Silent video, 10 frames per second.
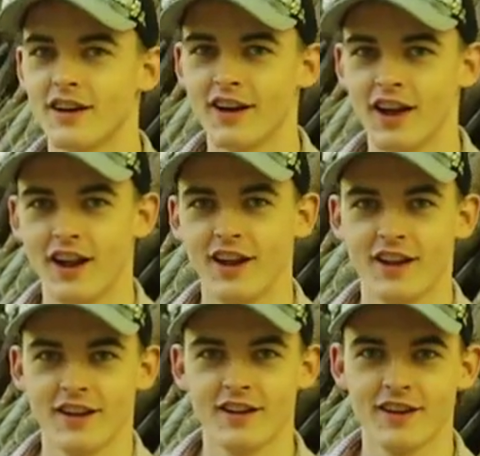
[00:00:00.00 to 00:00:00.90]
going
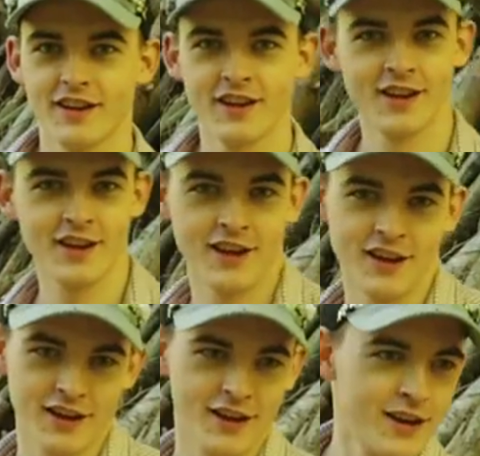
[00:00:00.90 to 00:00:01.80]
out on picnic in
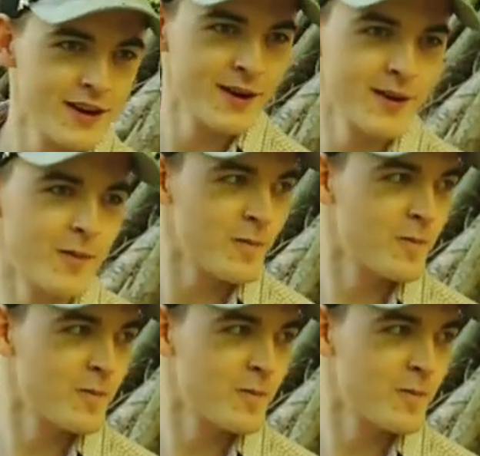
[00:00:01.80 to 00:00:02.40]
the woods.